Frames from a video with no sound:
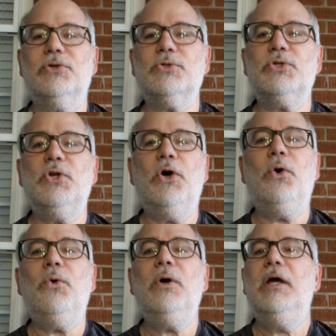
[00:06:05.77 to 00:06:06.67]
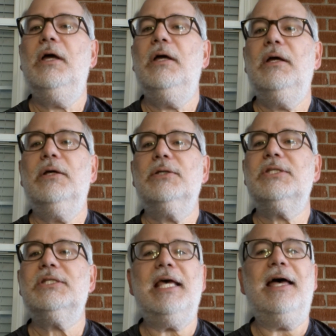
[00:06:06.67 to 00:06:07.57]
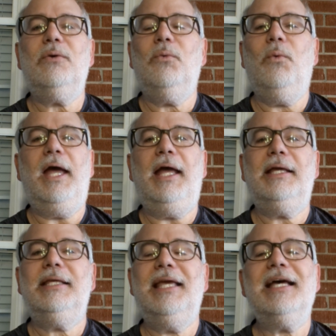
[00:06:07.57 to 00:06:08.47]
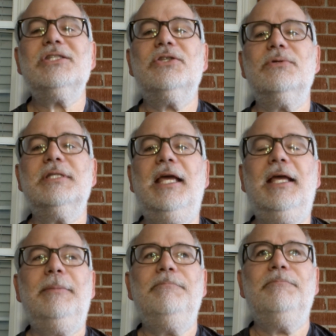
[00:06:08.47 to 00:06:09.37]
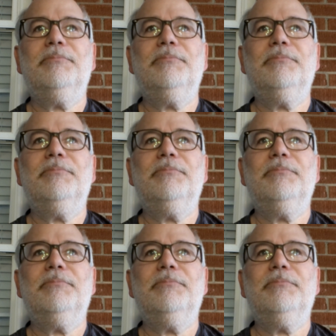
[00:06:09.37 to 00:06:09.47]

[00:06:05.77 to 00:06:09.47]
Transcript: There's no set way. Yes, there's a